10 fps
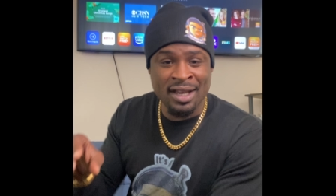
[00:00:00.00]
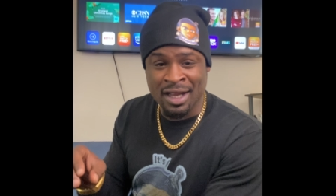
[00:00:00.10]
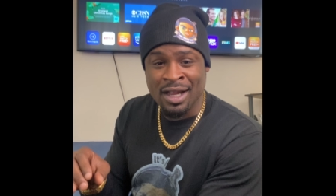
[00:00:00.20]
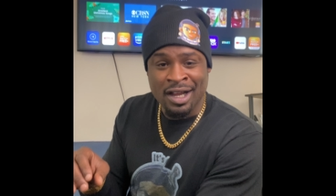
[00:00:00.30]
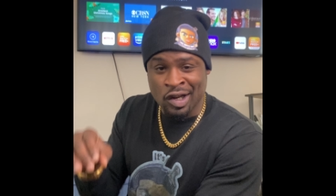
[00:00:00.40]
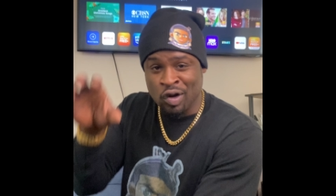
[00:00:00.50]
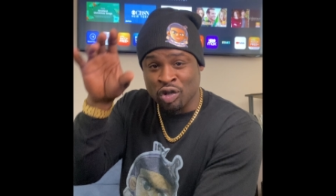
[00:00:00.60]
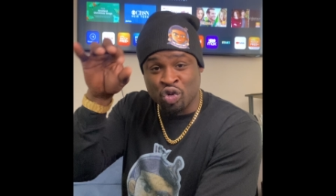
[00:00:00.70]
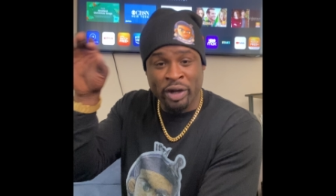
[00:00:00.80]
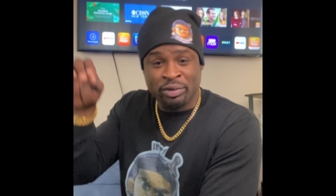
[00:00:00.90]
the, the little
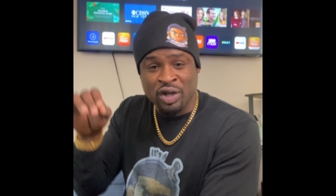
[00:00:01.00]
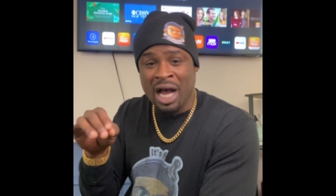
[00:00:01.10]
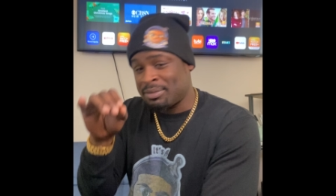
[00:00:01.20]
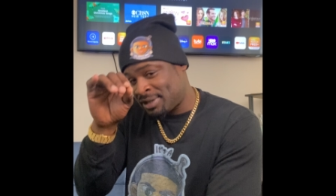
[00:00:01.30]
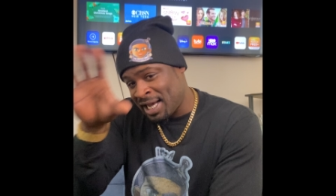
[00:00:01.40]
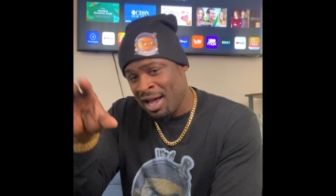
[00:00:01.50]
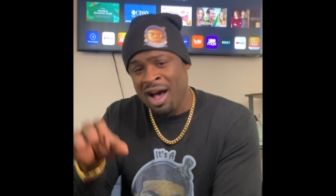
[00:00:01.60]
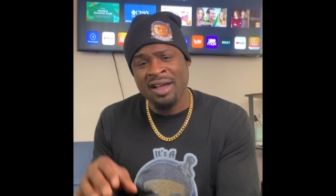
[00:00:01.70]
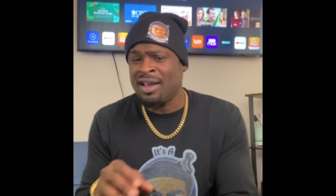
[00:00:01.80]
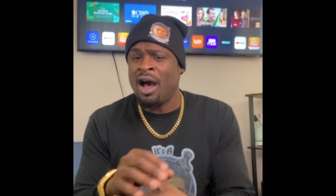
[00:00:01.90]
drip, drop.
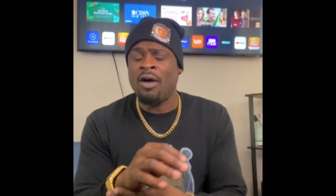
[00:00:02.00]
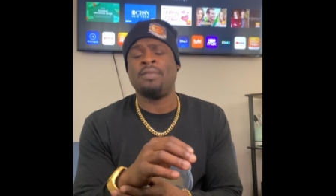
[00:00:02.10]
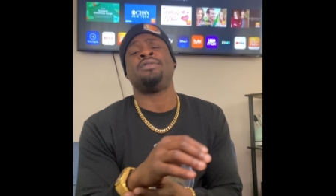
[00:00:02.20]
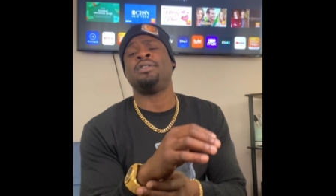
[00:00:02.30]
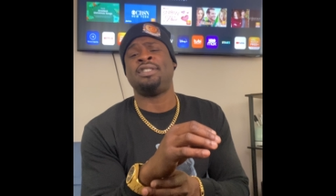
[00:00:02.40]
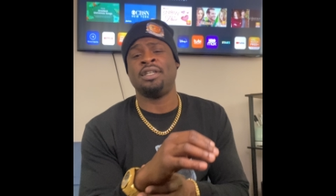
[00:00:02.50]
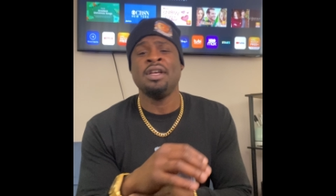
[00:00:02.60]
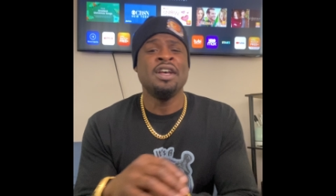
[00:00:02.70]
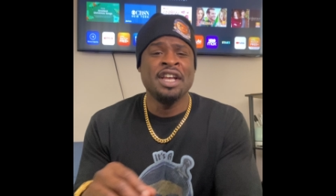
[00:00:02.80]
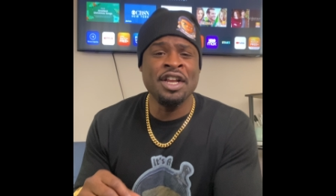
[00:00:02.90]
Tell y'all.
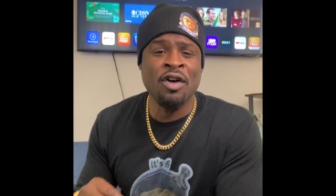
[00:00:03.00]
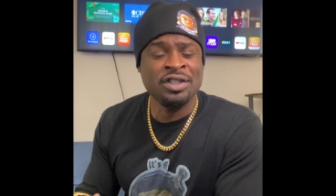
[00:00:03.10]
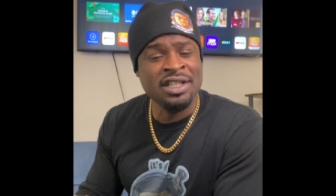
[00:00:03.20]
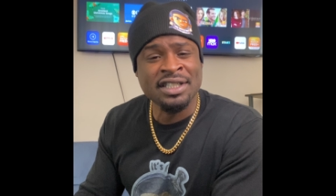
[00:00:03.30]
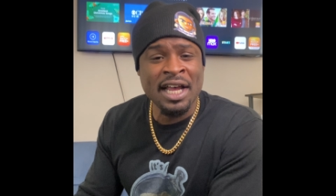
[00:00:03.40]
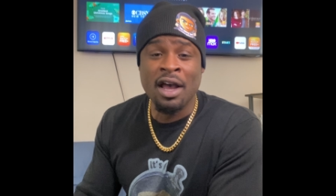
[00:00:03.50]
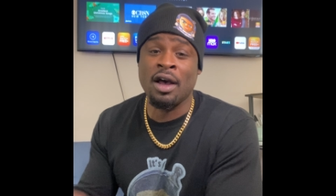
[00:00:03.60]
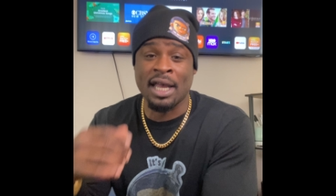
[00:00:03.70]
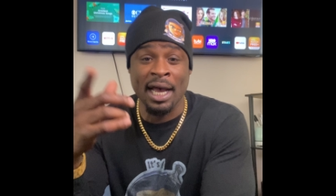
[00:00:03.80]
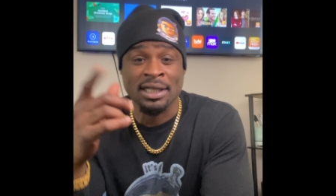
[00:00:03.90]
You know what she's saying? I
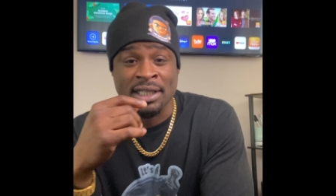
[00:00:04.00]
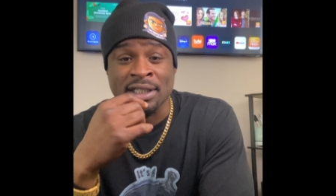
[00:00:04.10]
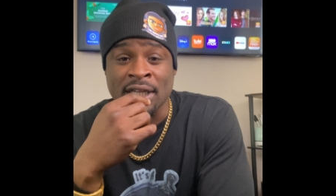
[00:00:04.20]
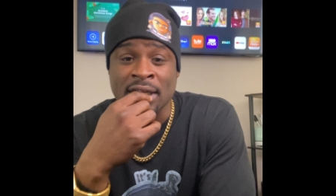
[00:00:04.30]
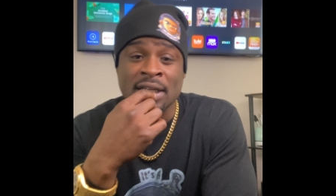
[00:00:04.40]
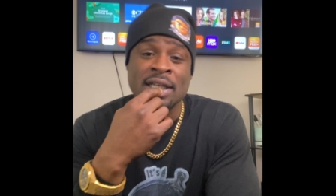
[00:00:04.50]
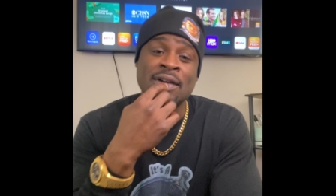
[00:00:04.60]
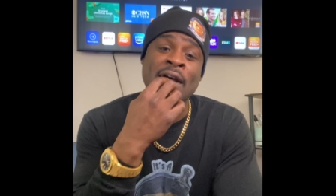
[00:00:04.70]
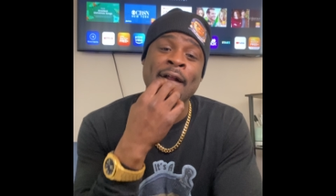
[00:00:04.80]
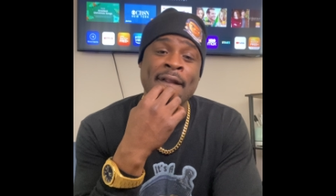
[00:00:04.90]
got this nigga,
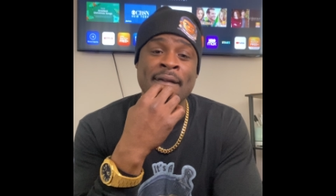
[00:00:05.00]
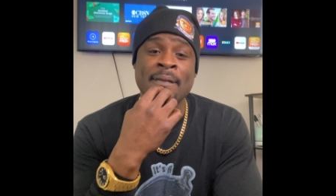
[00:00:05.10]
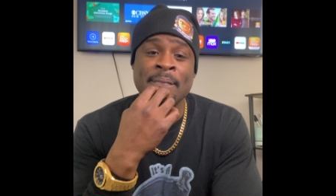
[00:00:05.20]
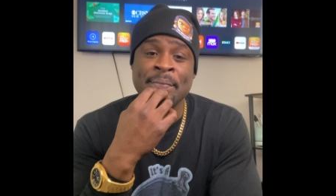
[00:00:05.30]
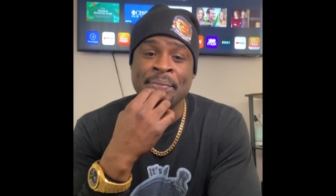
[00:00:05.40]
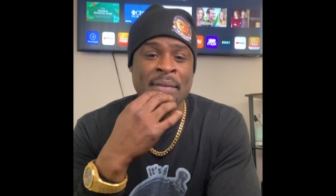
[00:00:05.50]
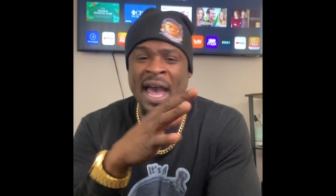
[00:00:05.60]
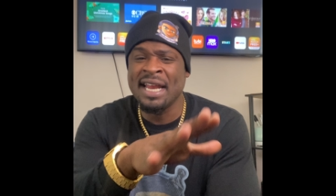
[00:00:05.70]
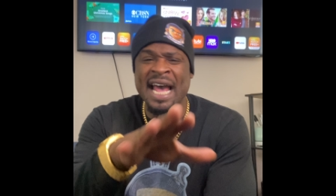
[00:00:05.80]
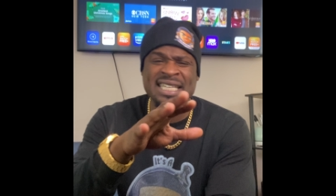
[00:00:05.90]
right? I
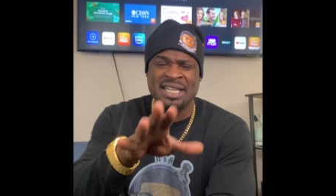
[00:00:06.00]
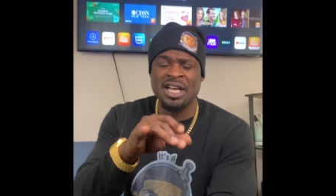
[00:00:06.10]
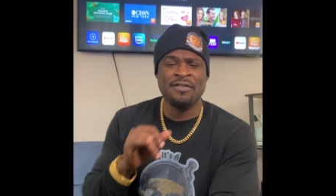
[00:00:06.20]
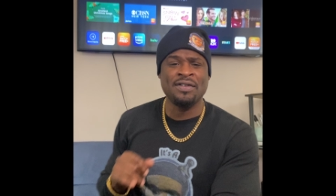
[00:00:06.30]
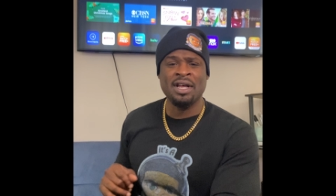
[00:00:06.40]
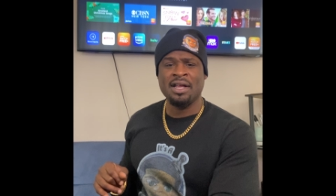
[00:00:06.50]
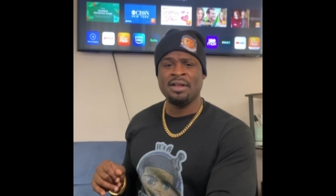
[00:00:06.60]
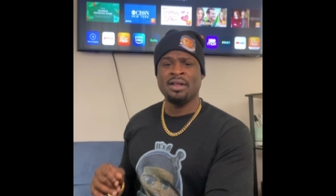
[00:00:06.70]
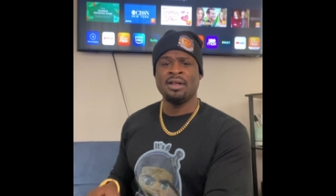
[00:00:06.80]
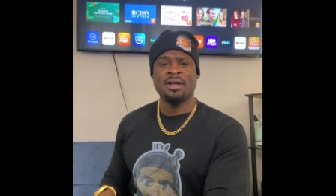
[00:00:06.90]
ain't asking nigga for
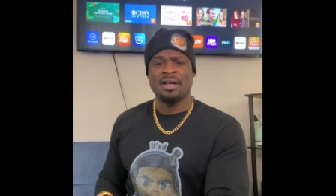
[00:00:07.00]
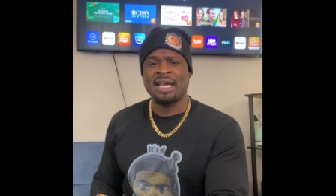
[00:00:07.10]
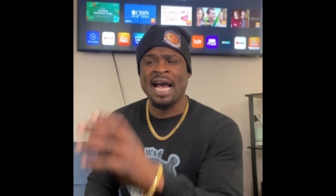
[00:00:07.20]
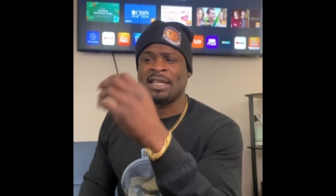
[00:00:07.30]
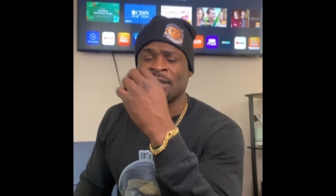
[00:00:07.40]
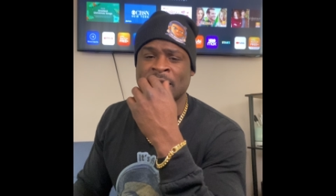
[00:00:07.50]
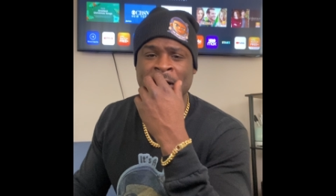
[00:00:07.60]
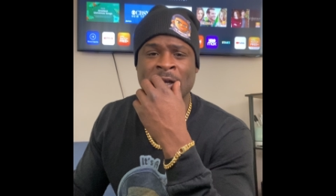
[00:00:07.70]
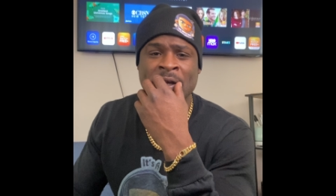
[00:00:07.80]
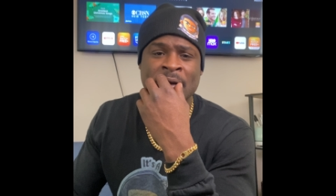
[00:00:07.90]
nothing. Got this
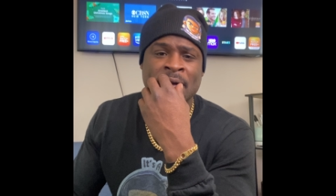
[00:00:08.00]
nigga.